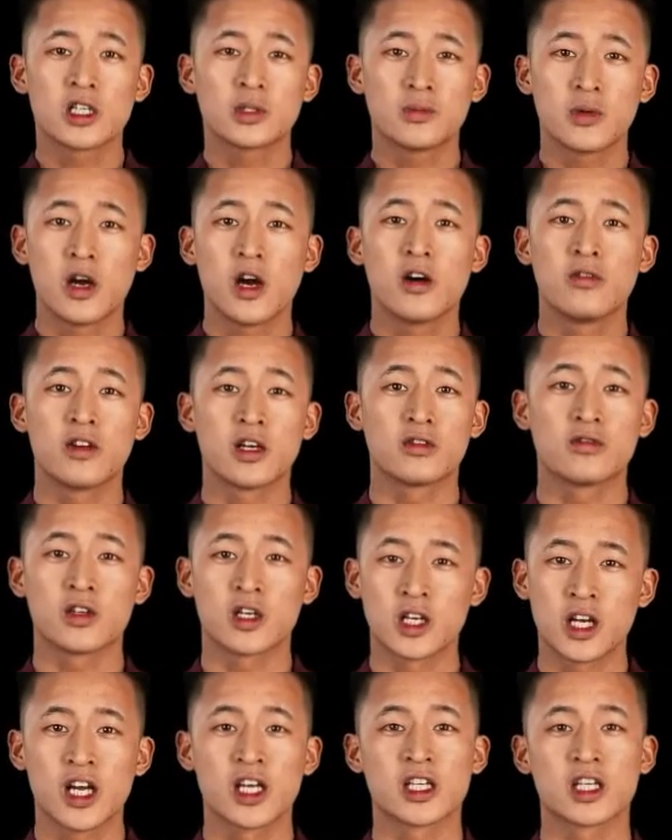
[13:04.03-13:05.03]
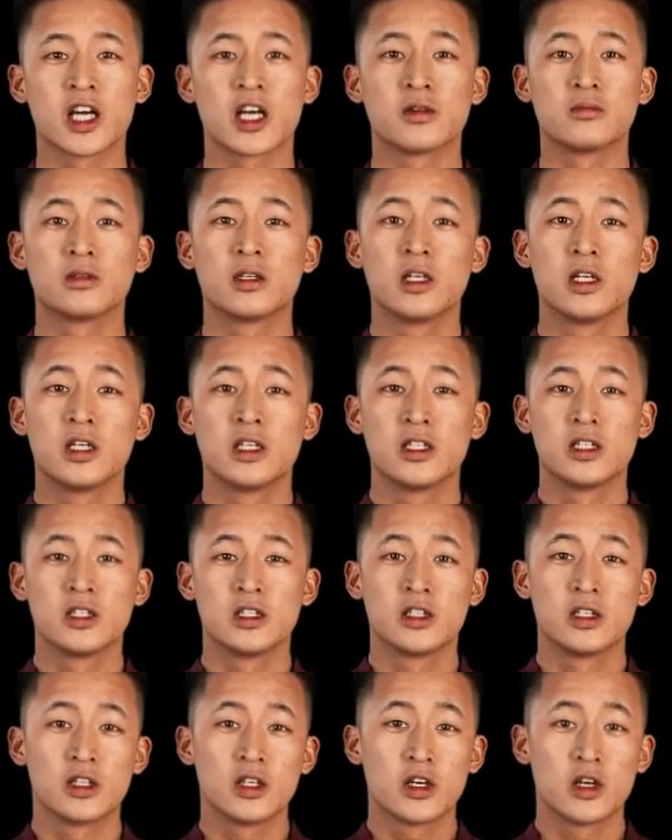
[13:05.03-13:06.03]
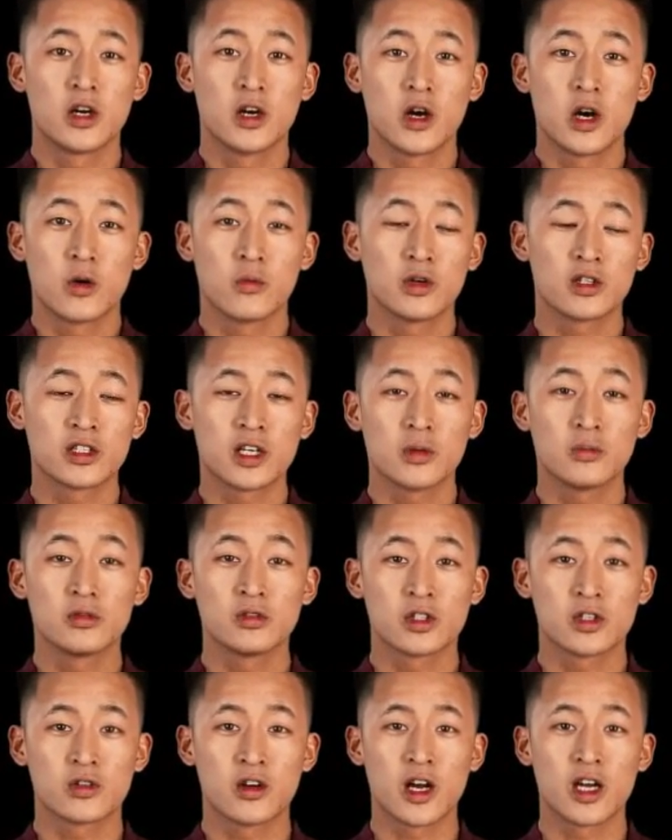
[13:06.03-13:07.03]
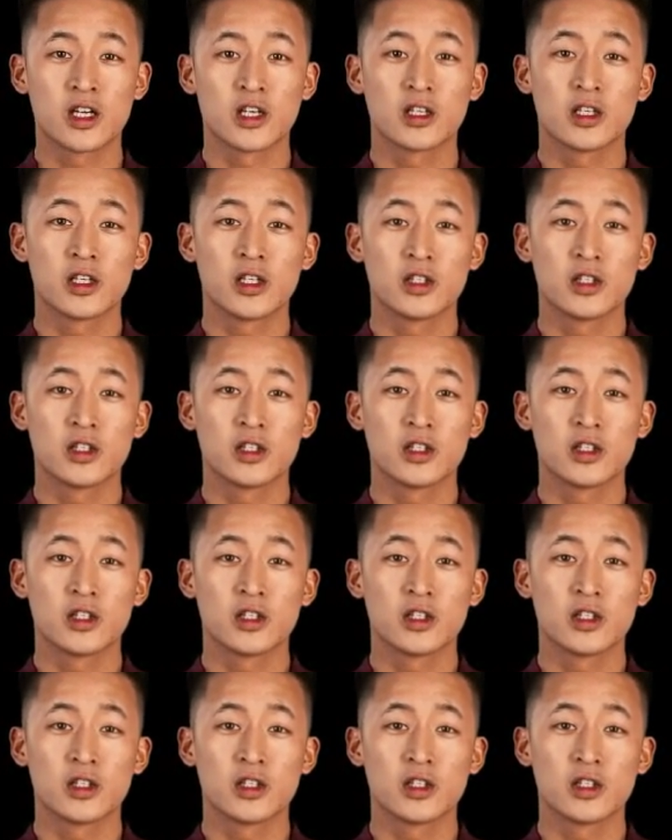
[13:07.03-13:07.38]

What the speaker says: perfect for the late game. With Double Strike,